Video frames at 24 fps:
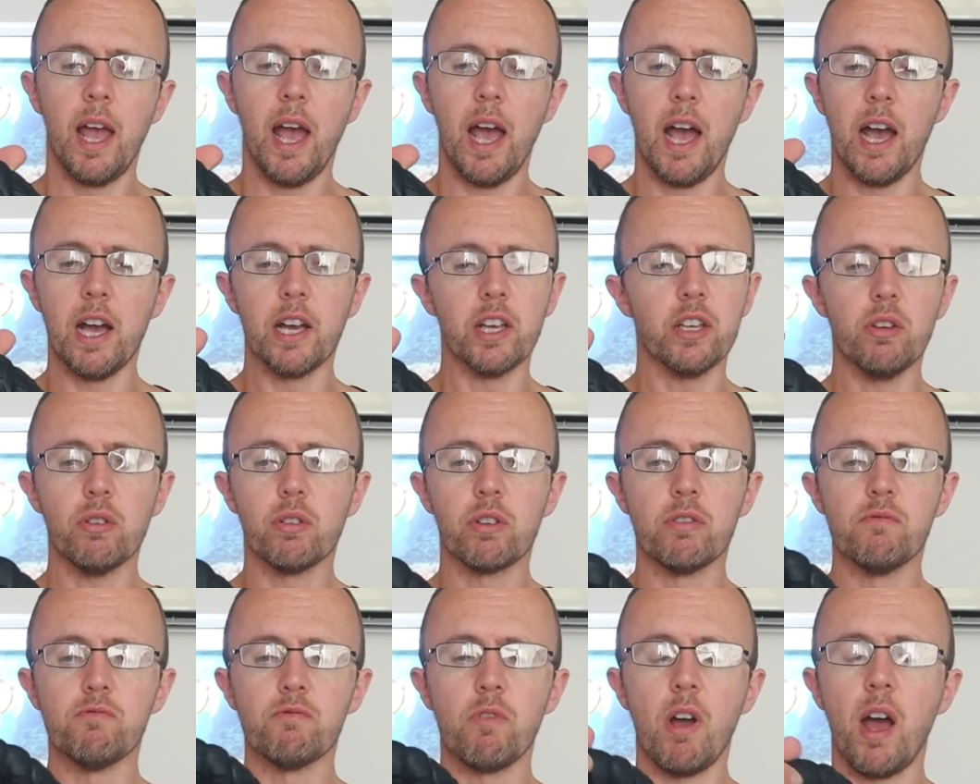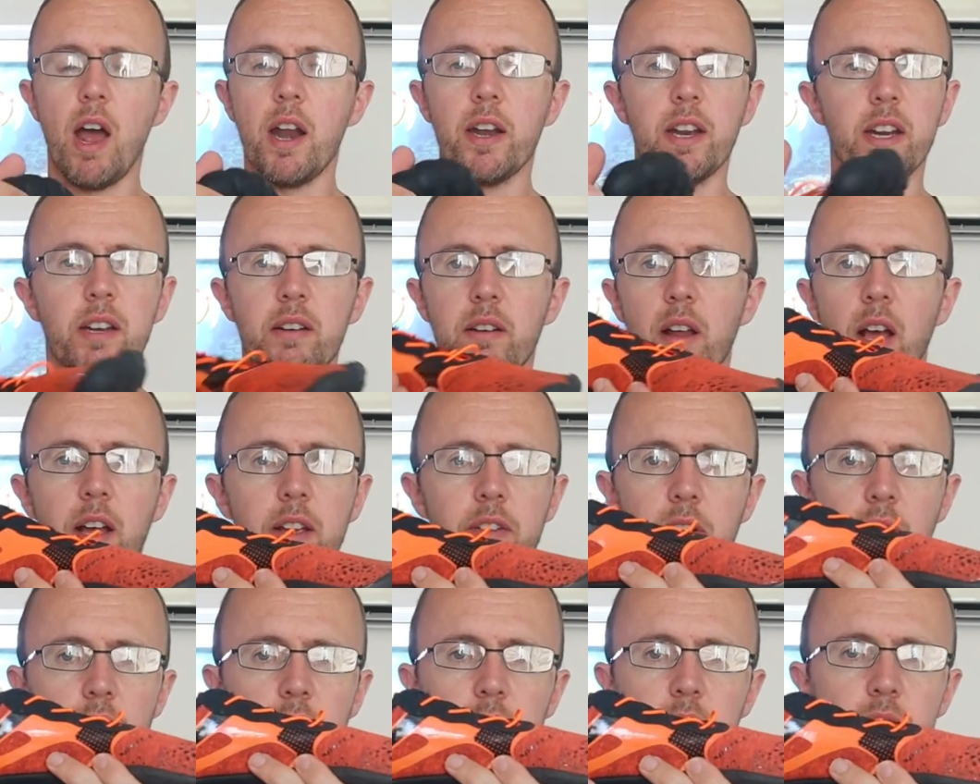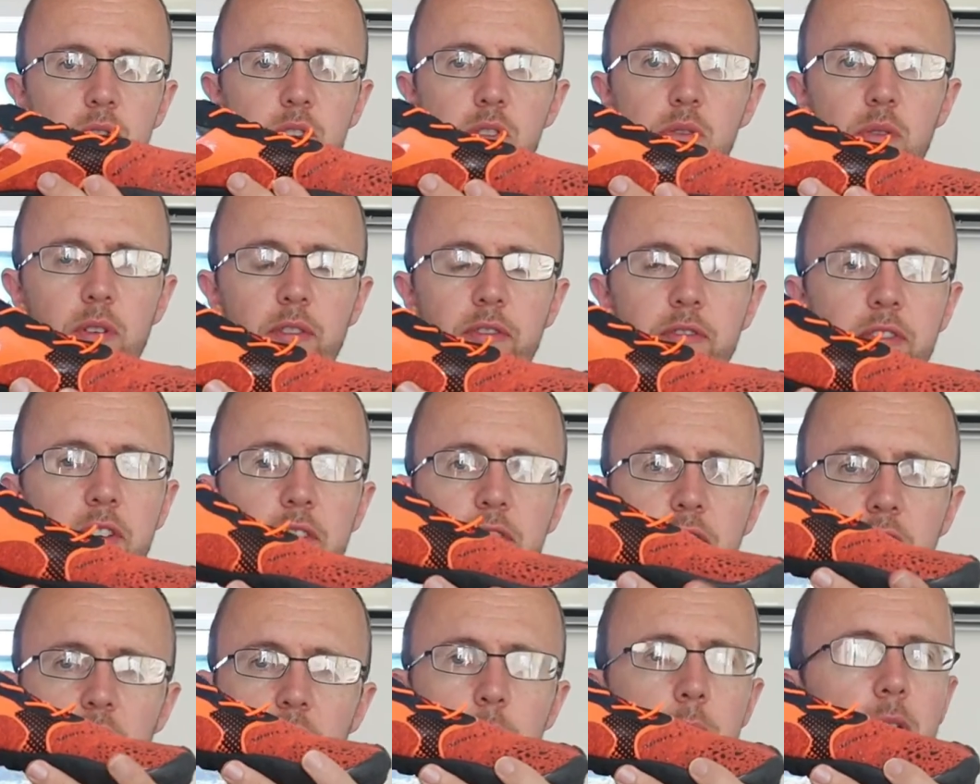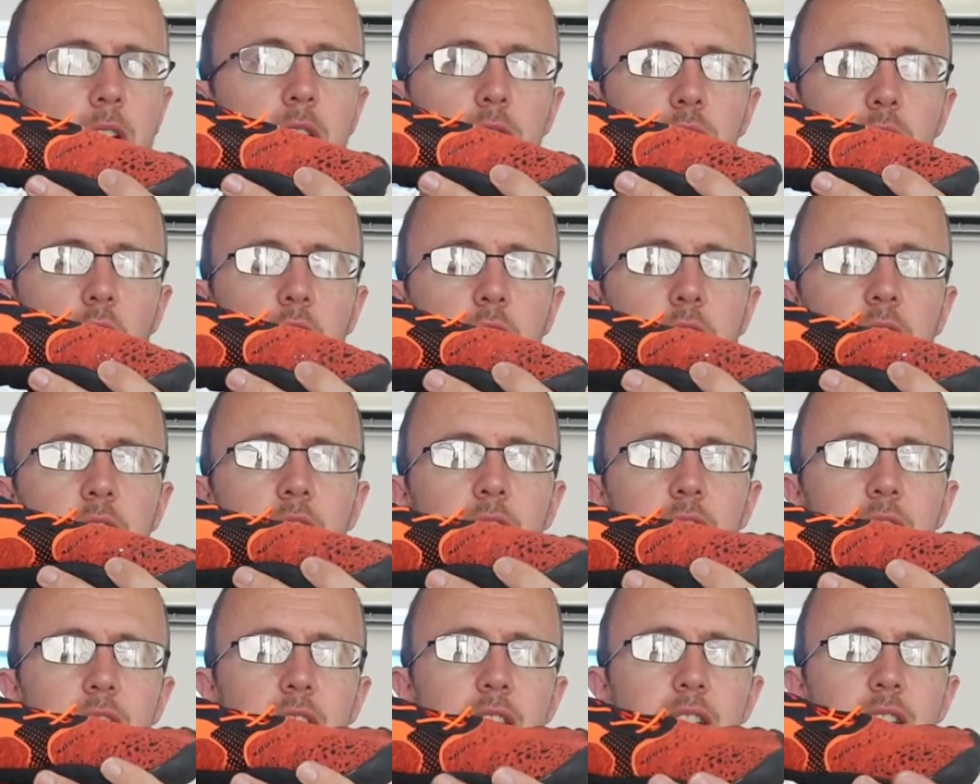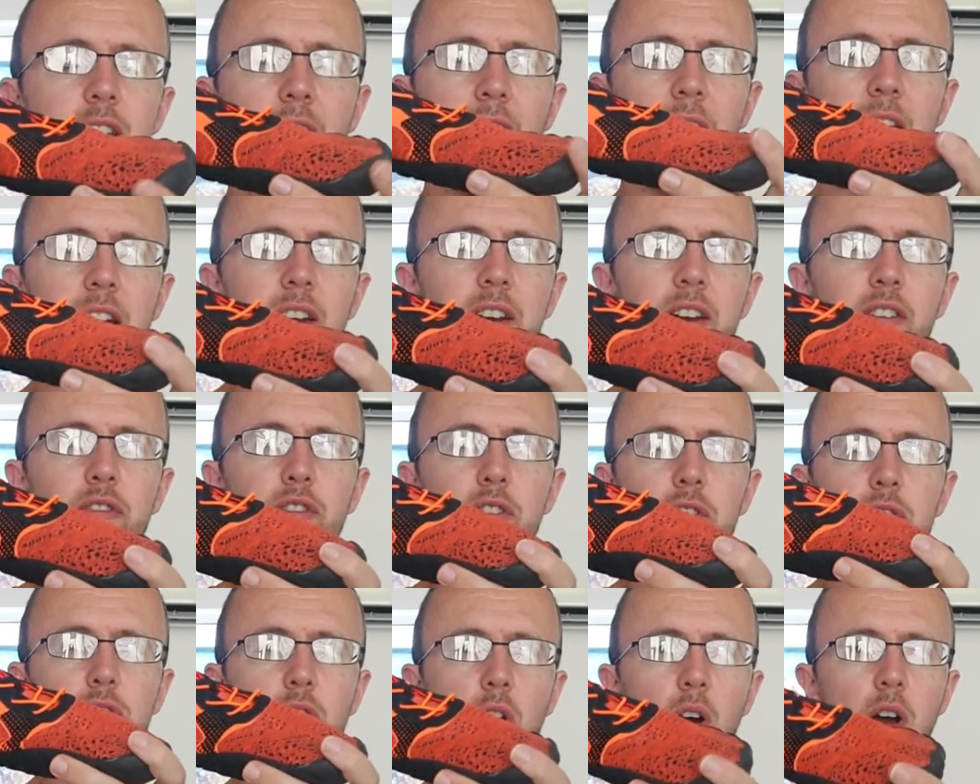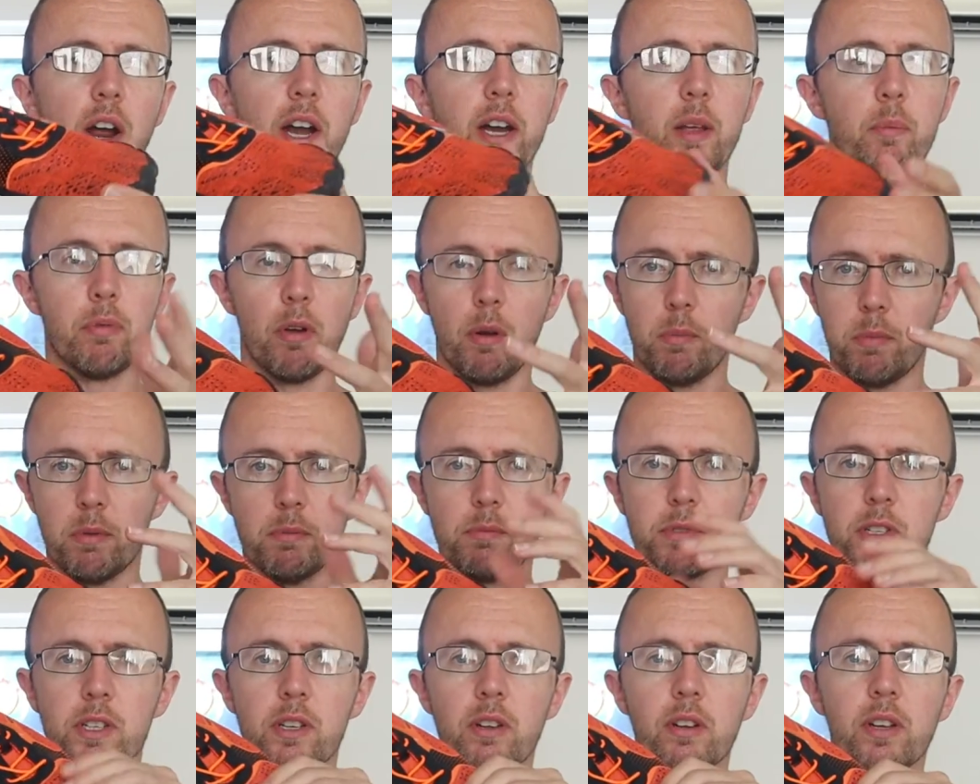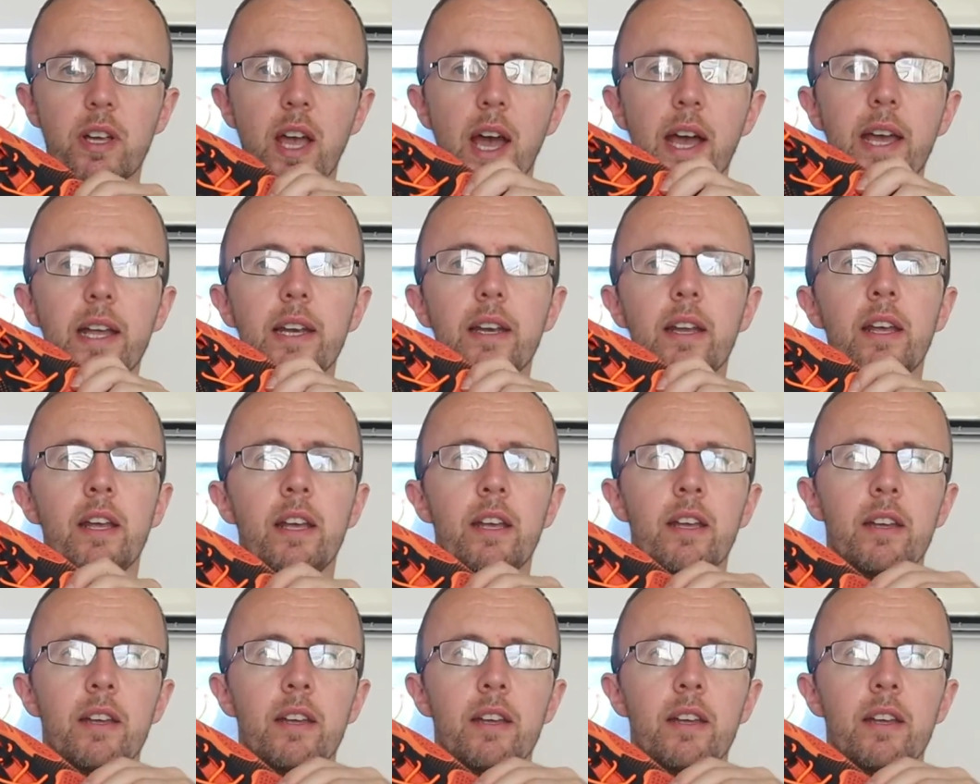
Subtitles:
You can run in do a 15-minute run of these, and if you've got any problems in your gait,